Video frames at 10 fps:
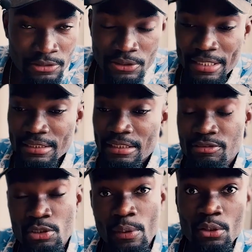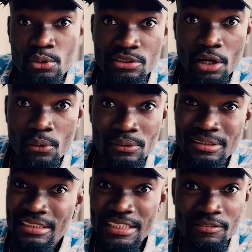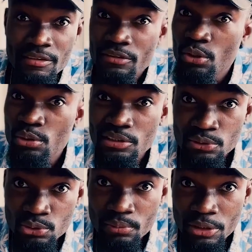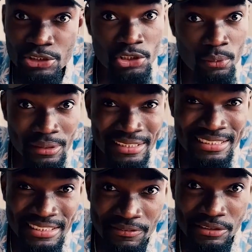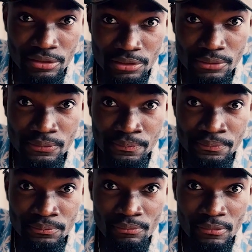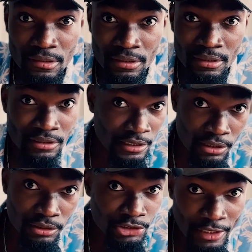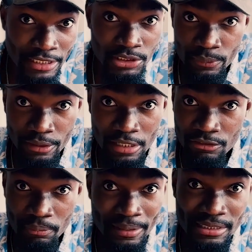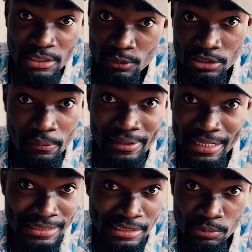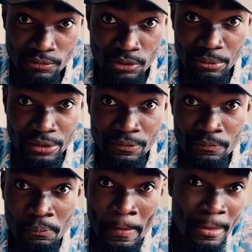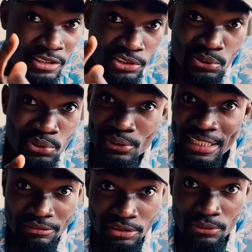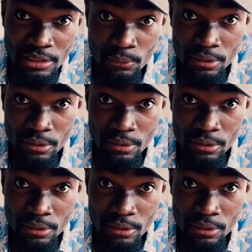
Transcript: So then if Square goes down, even if it goes down too much, you know what the ETF is going to do? They're going to trash Square and replace it with something else that's performing. So you don't have to do that